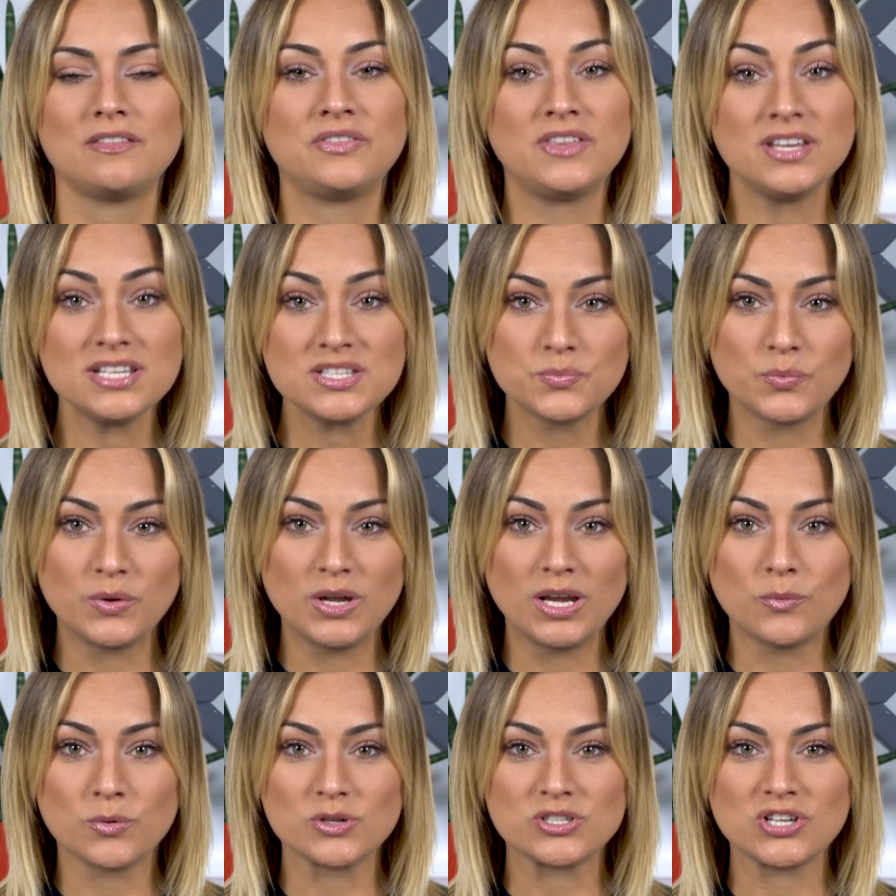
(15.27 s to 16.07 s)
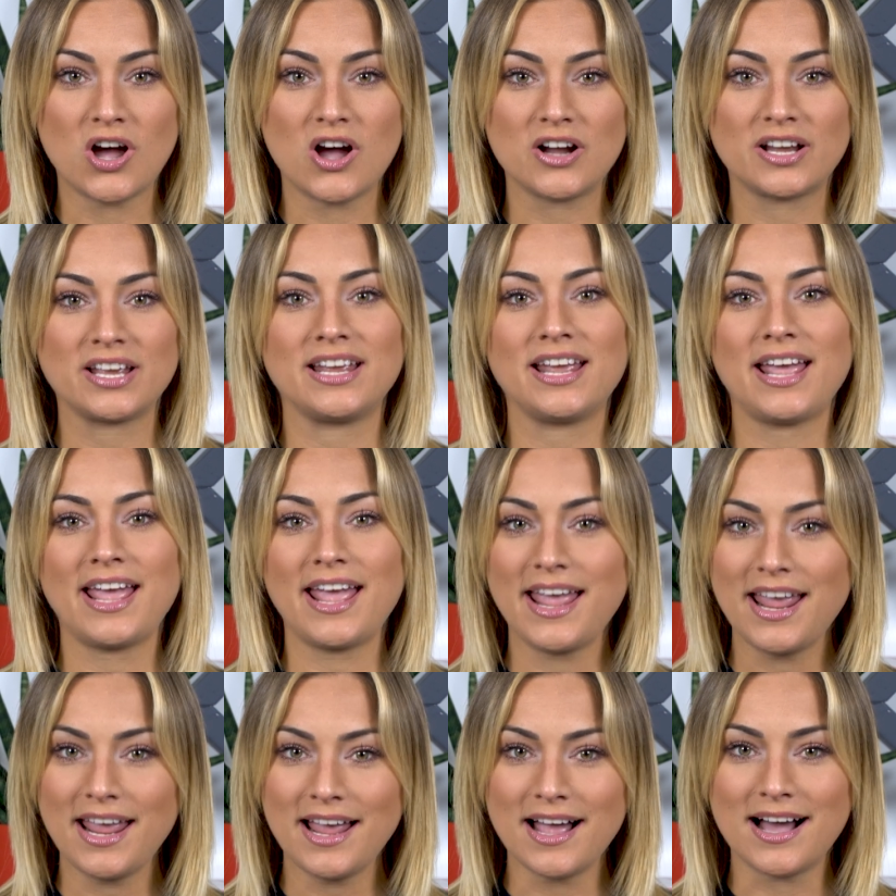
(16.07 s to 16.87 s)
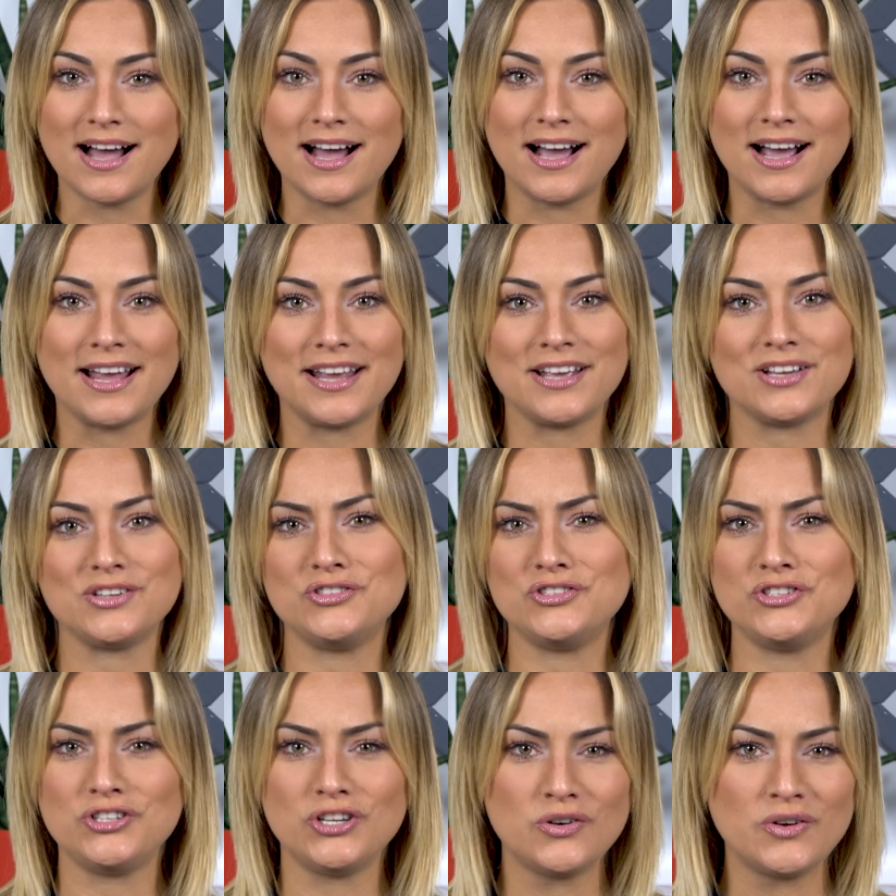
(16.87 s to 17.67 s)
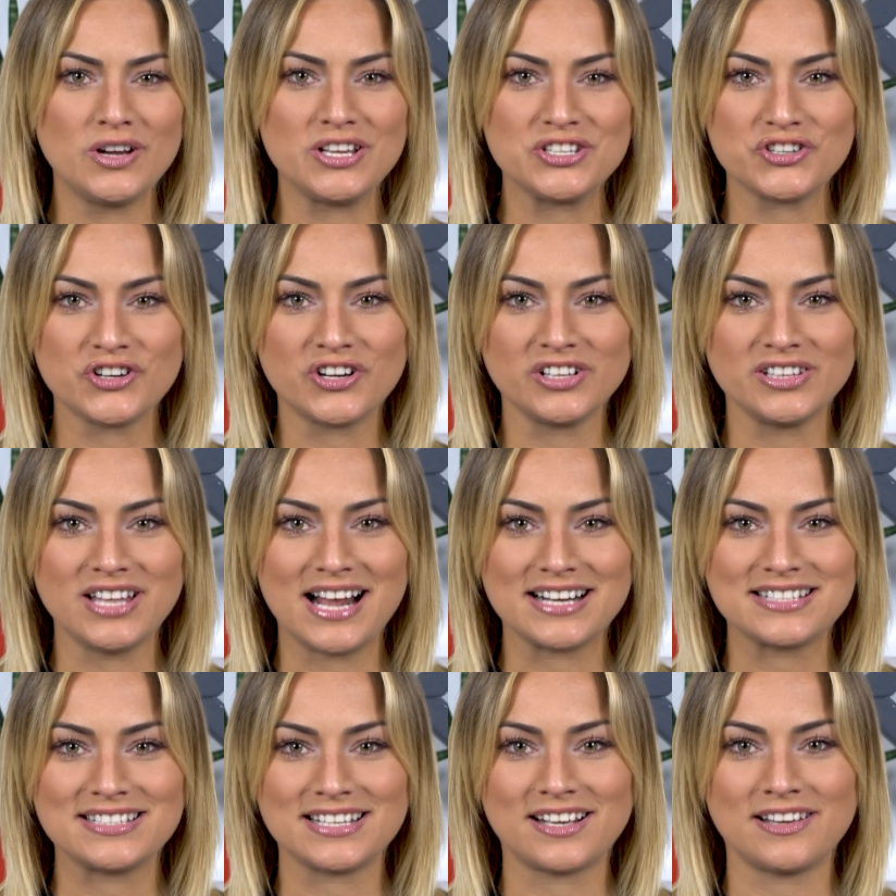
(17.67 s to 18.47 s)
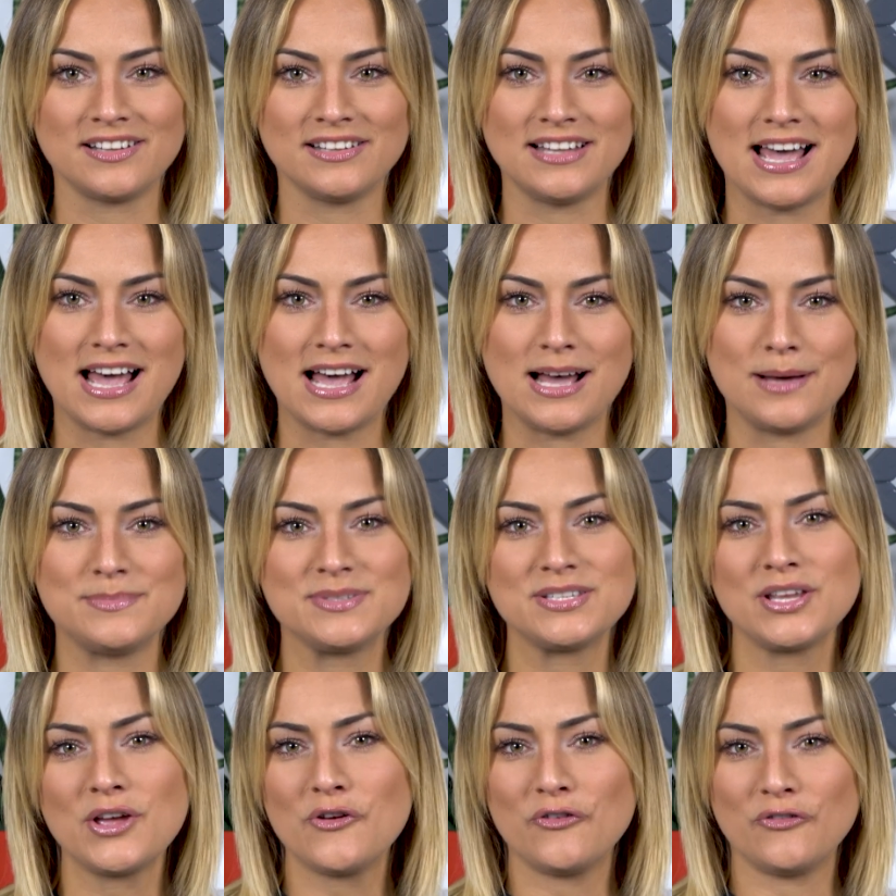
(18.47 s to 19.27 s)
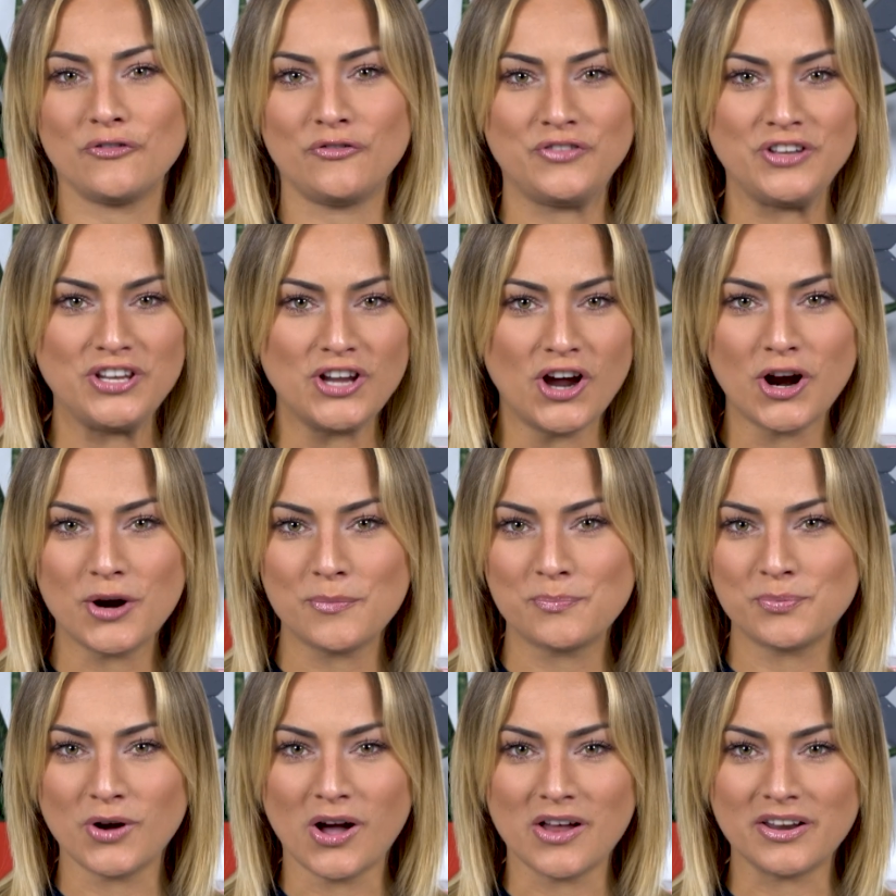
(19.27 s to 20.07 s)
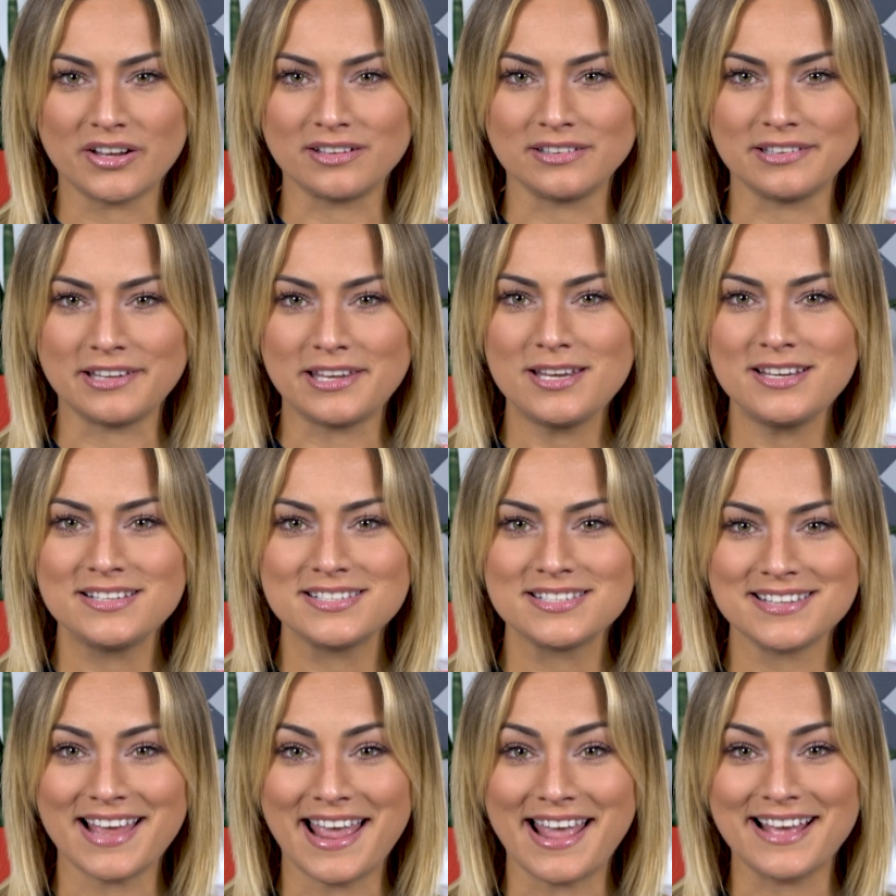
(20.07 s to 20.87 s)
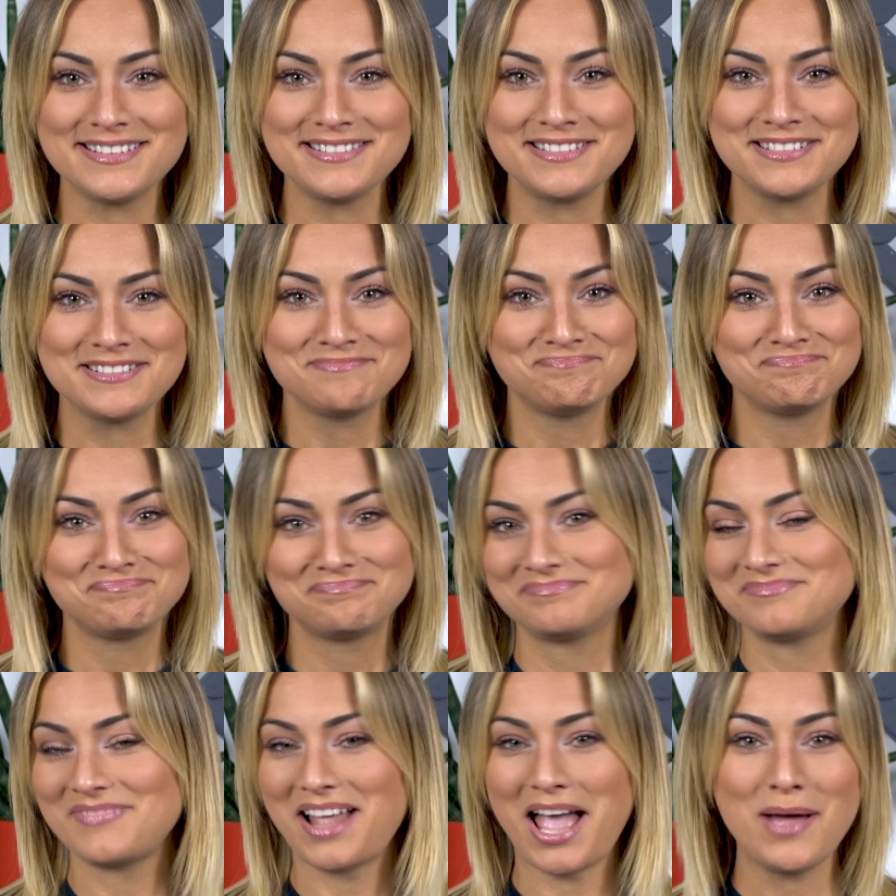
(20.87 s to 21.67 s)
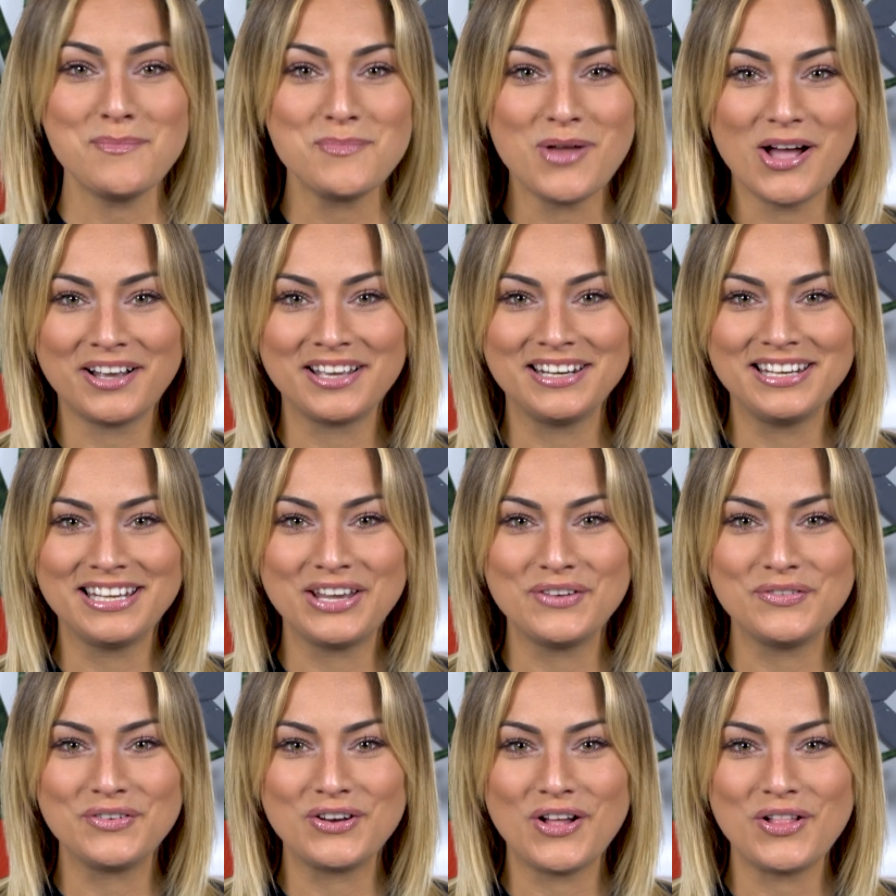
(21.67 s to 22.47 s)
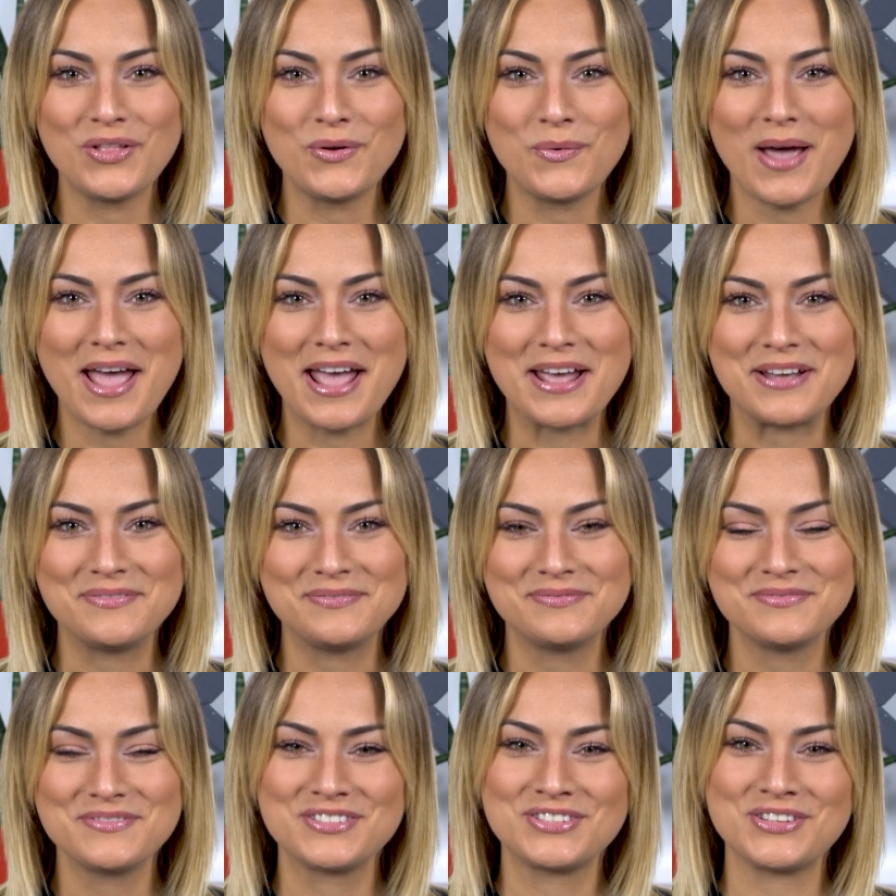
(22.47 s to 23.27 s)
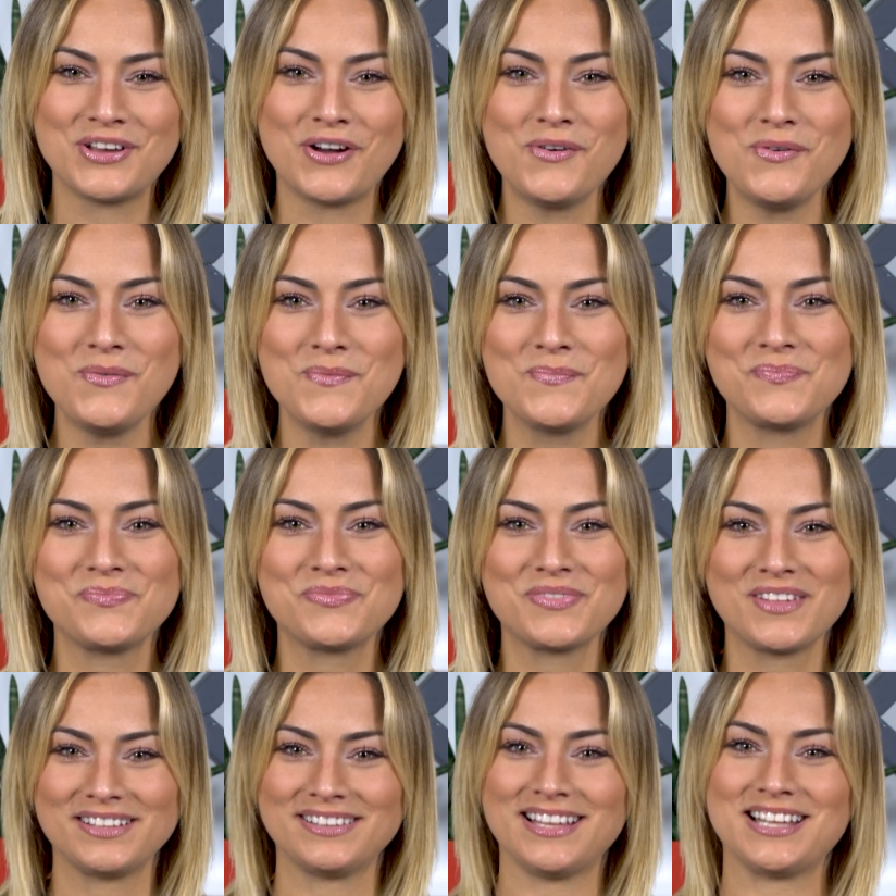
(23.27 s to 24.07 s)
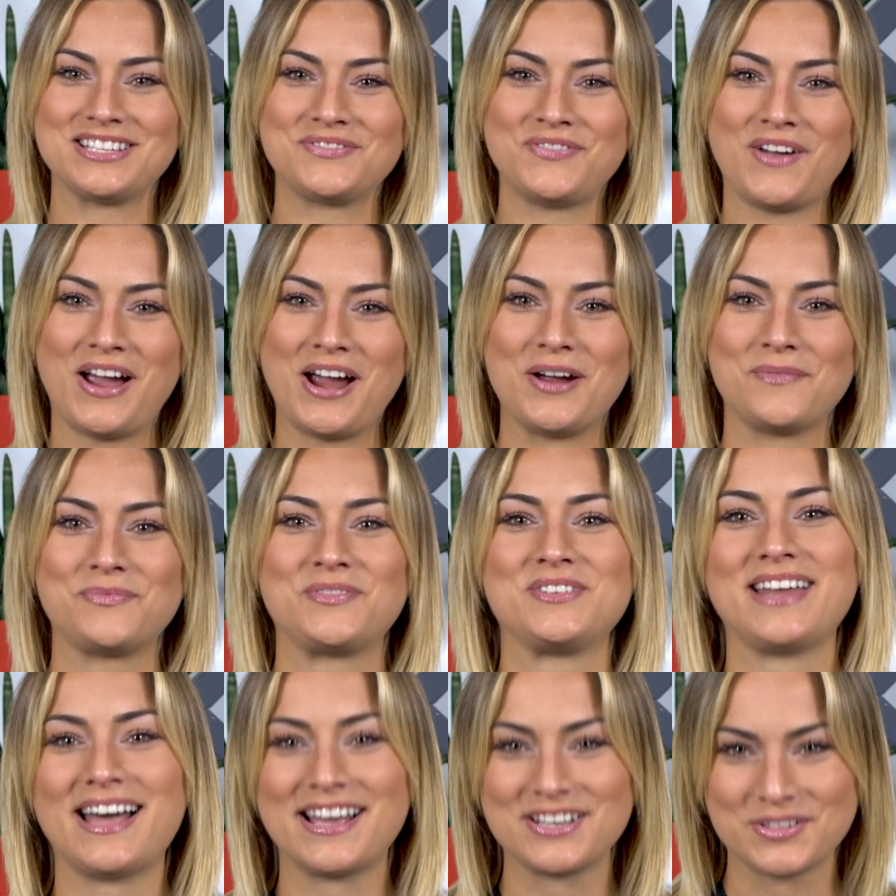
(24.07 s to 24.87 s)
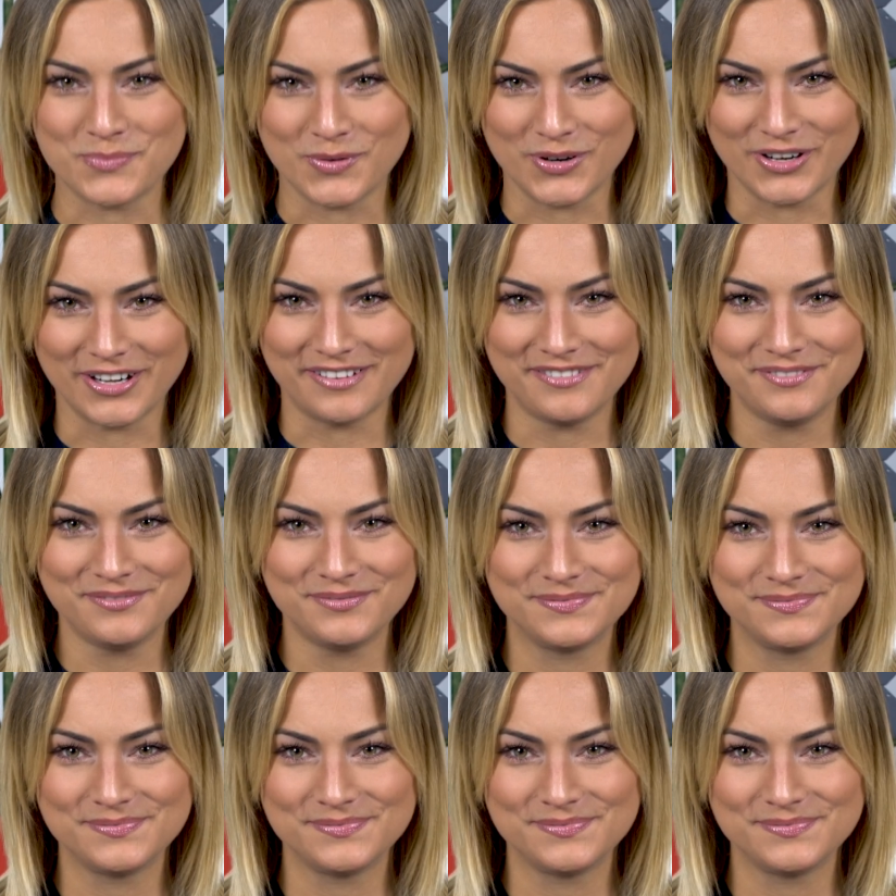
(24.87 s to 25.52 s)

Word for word: This week, we're talking AI, new intergalactic collabs, VR product leaks, and I'm not going to give it all away. So let's fire up the dashboard.